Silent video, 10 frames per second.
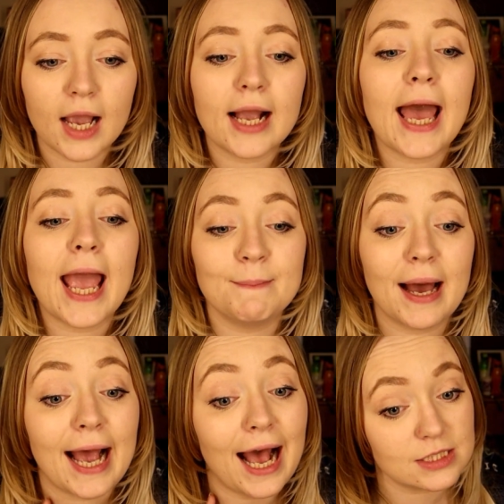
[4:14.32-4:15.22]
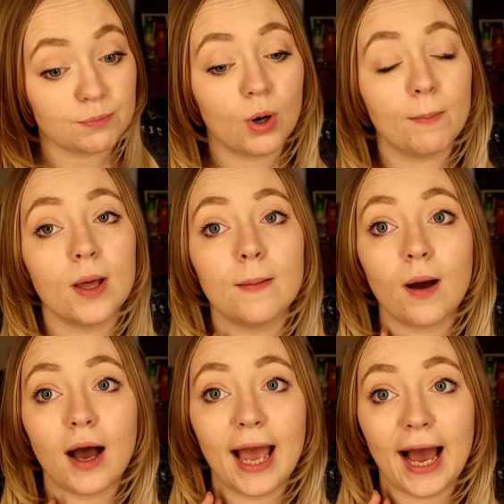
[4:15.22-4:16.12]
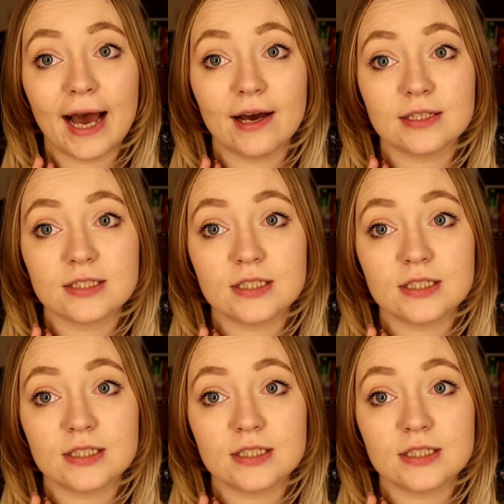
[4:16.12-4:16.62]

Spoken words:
came back as a problem. I had